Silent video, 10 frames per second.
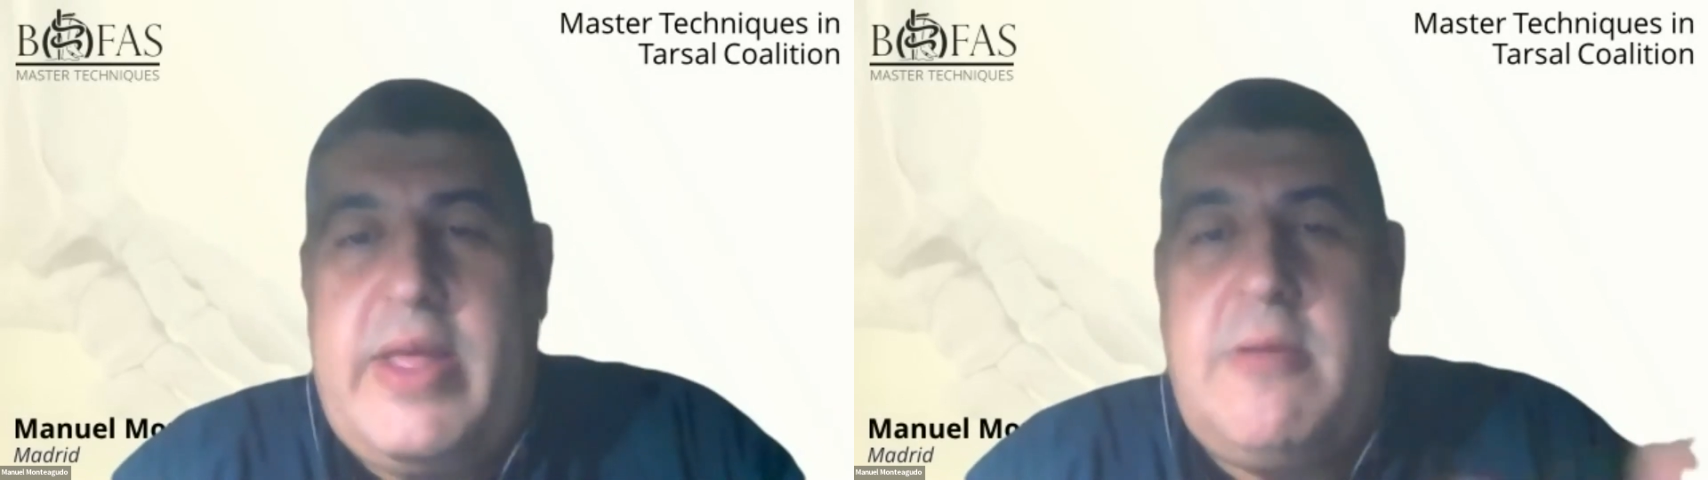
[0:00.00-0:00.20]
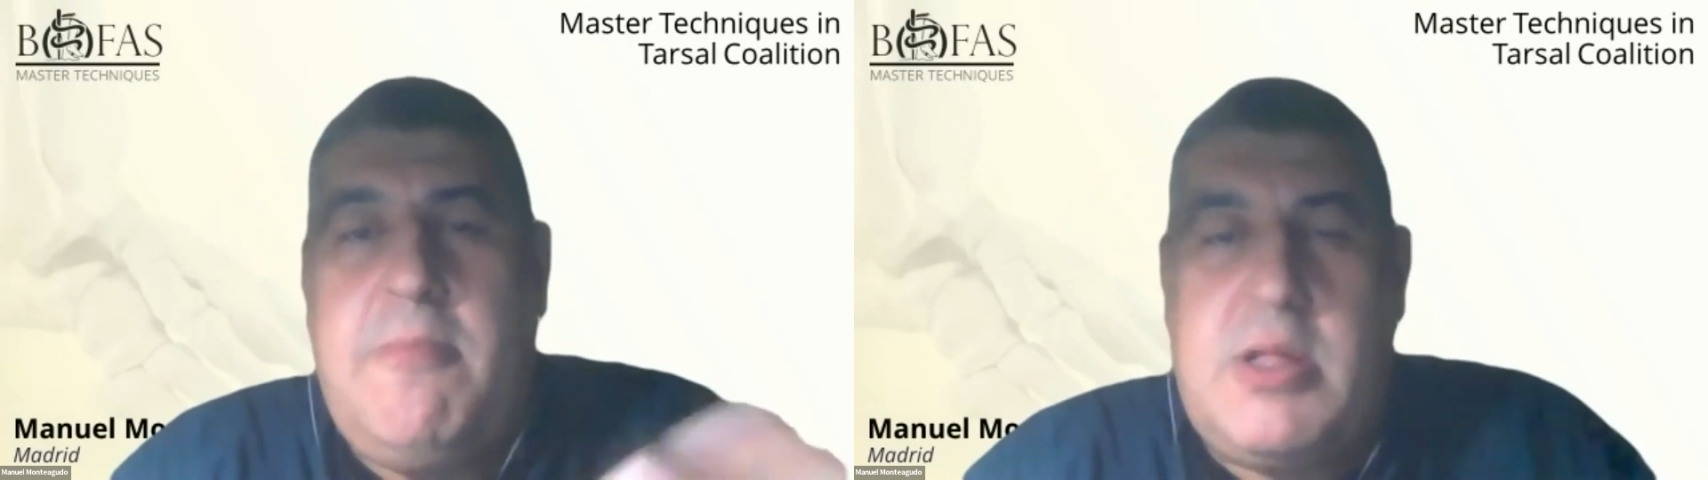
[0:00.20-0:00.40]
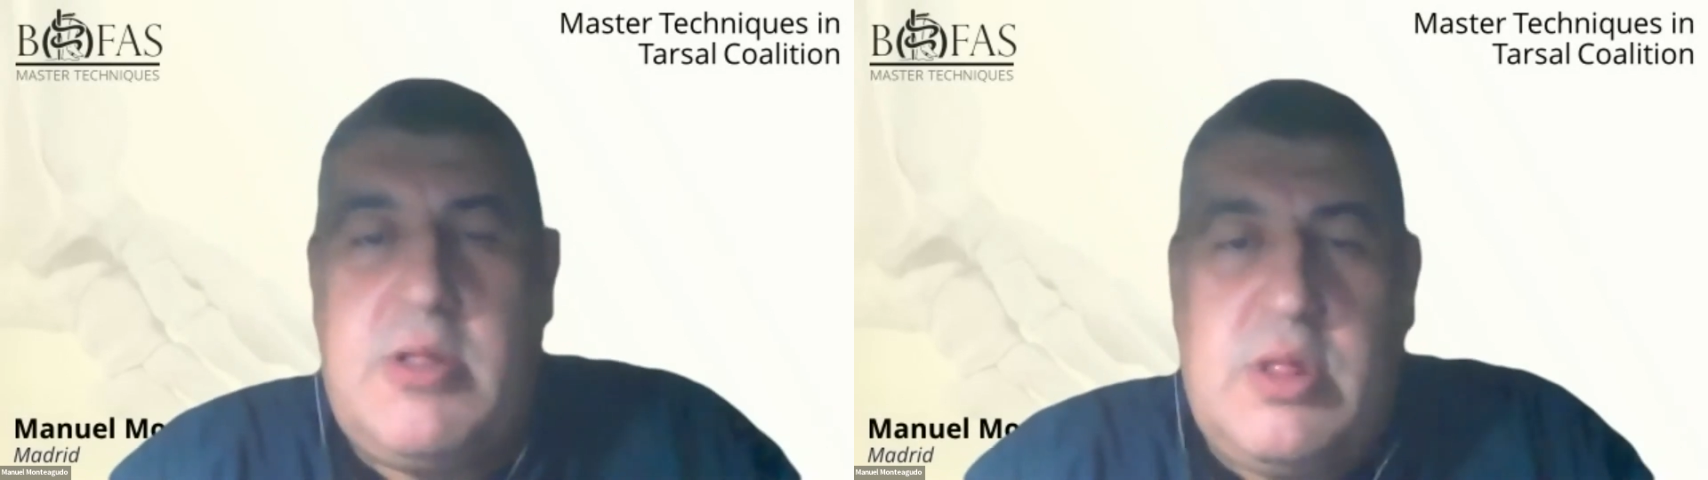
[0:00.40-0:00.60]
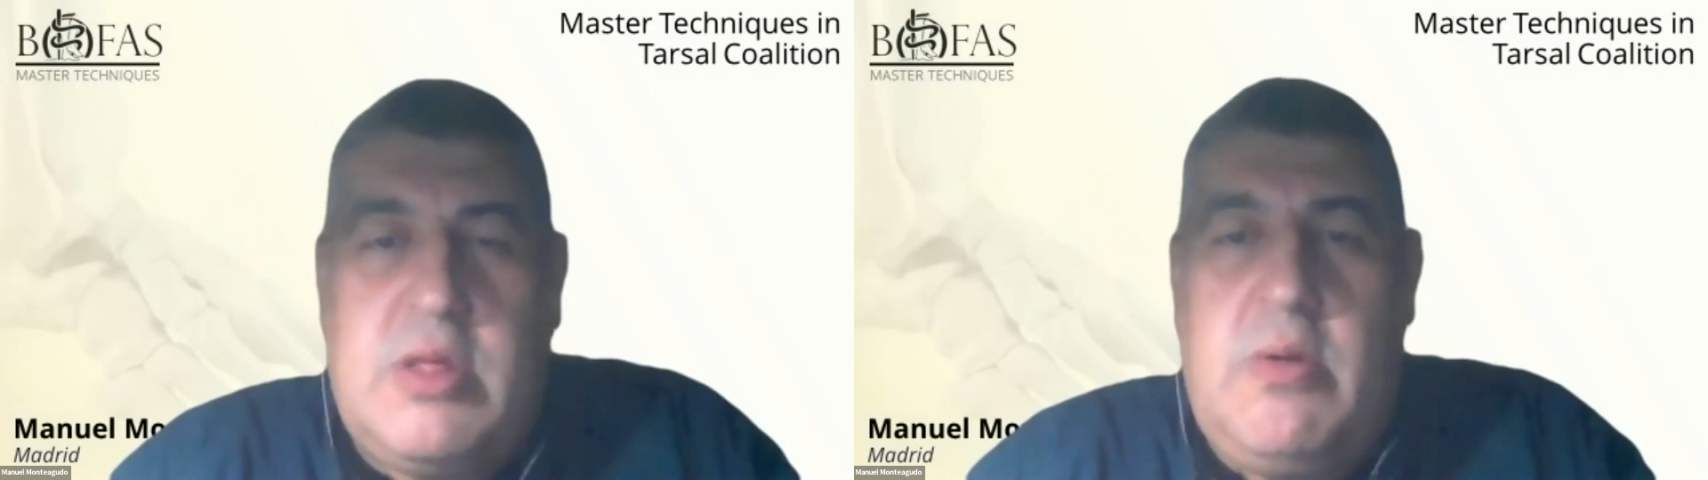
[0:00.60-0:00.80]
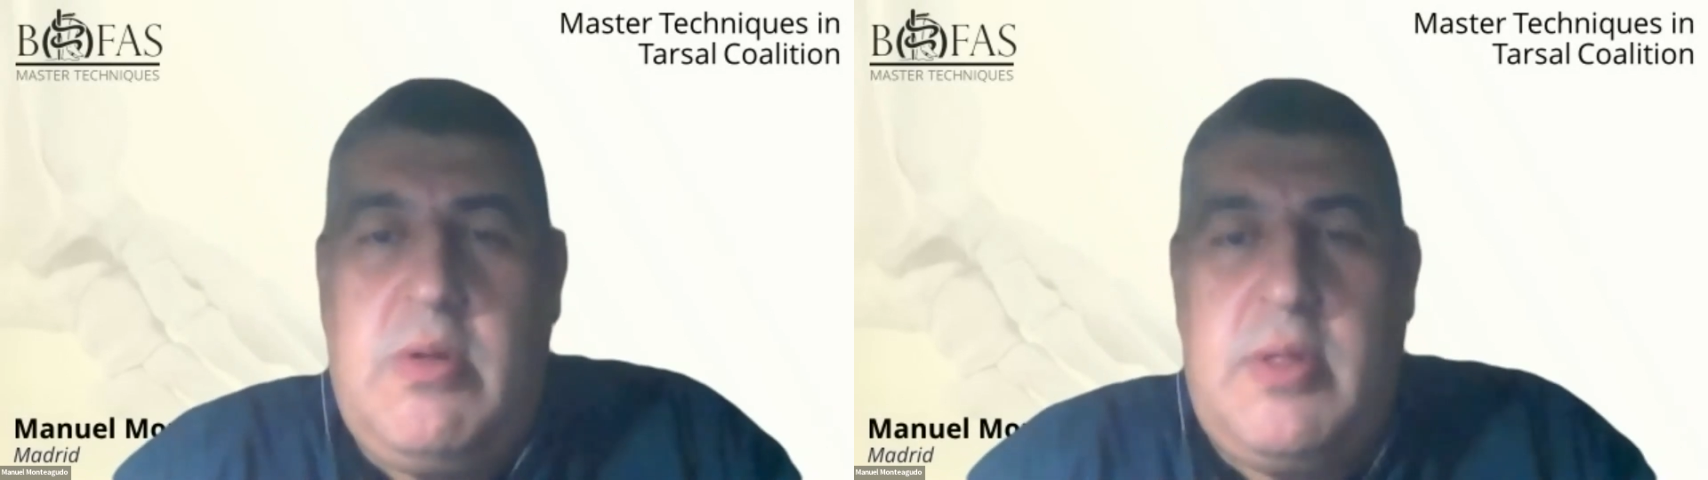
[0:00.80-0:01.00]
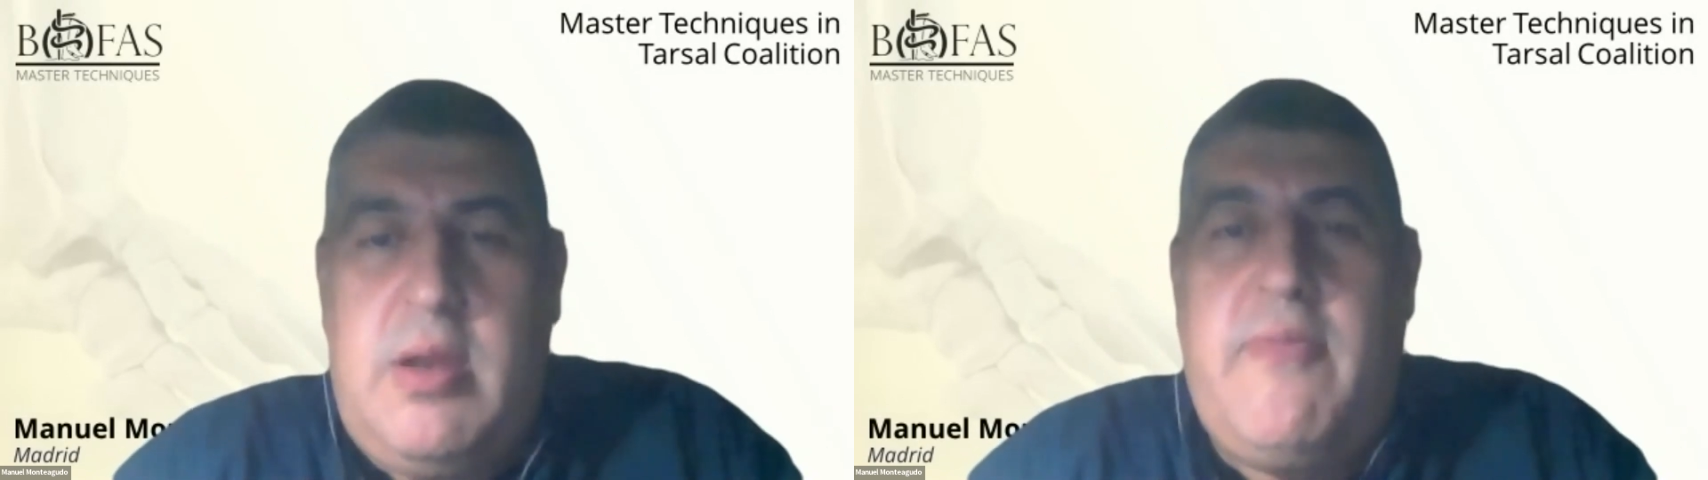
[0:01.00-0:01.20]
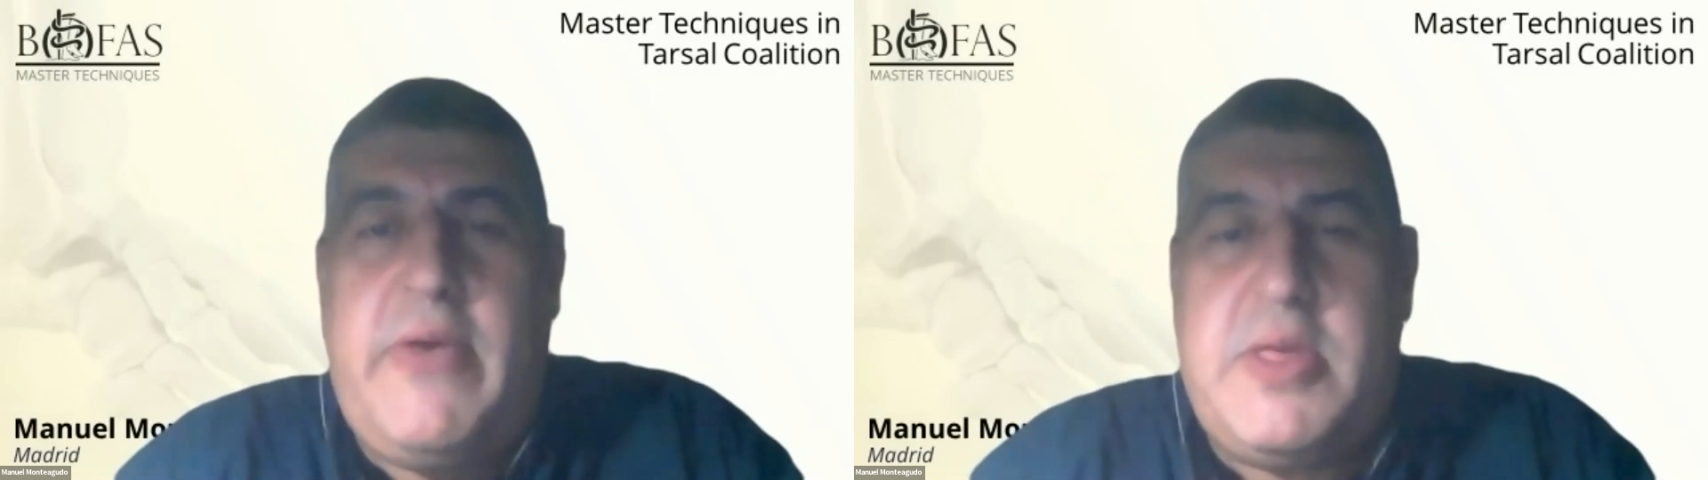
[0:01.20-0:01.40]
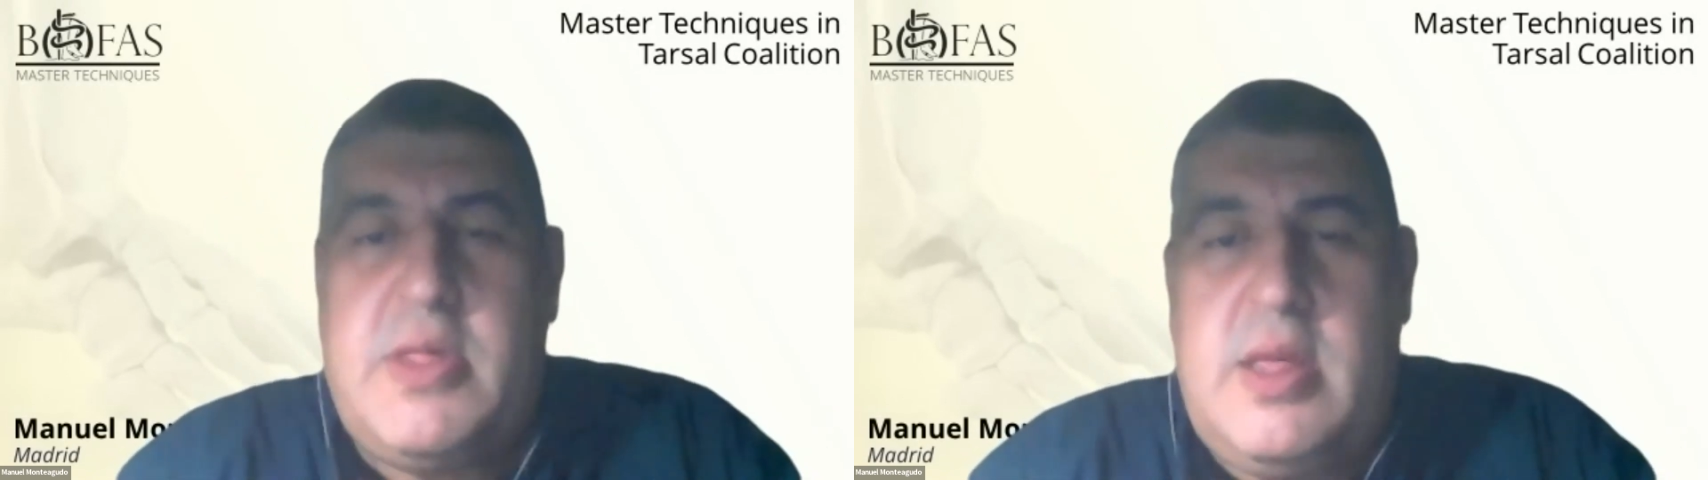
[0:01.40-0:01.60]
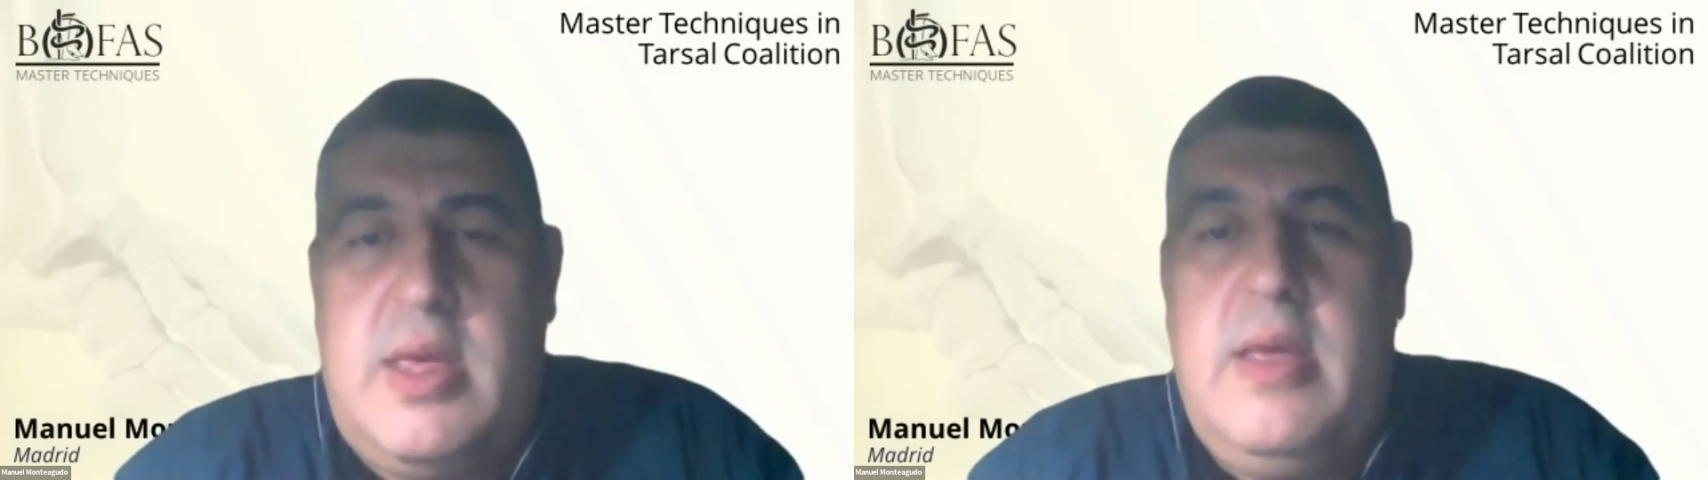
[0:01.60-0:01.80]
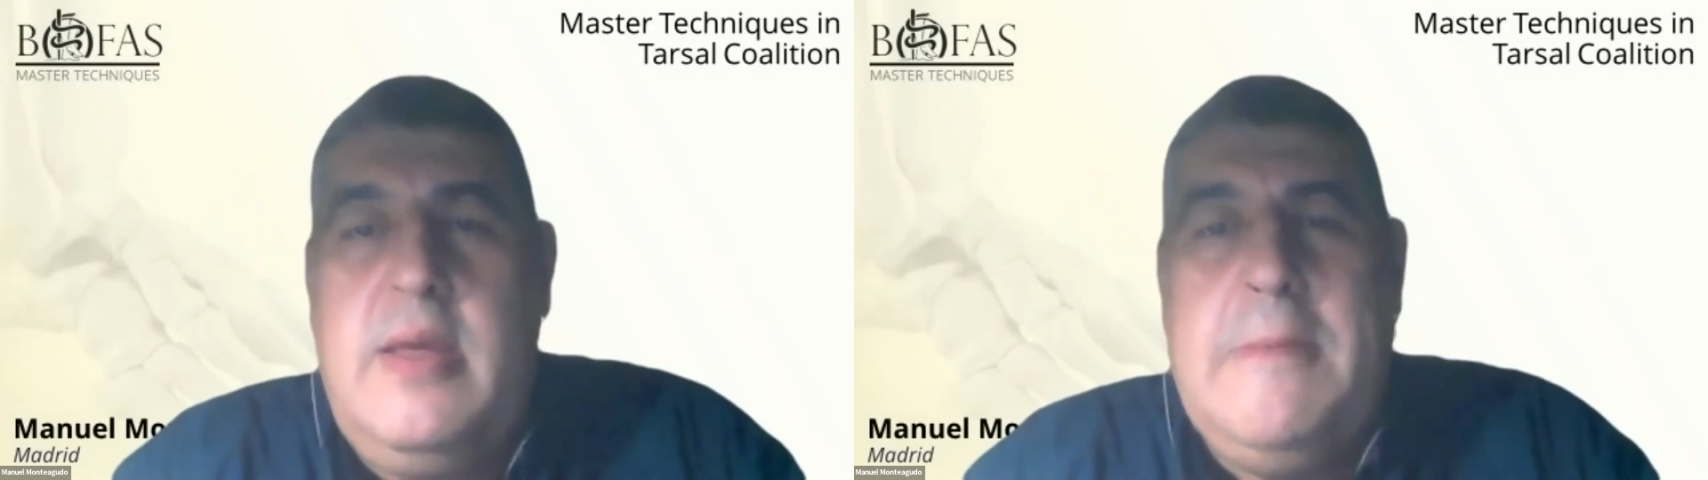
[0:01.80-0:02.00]
getting back to school or
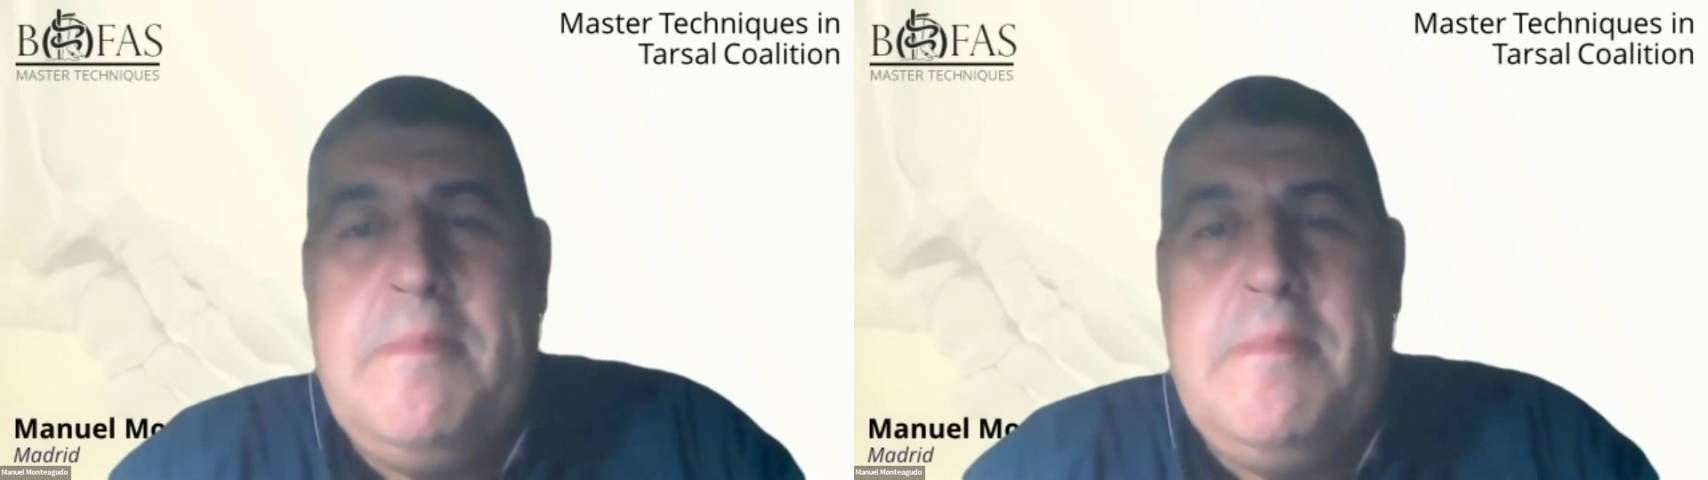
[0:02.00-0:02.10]
university,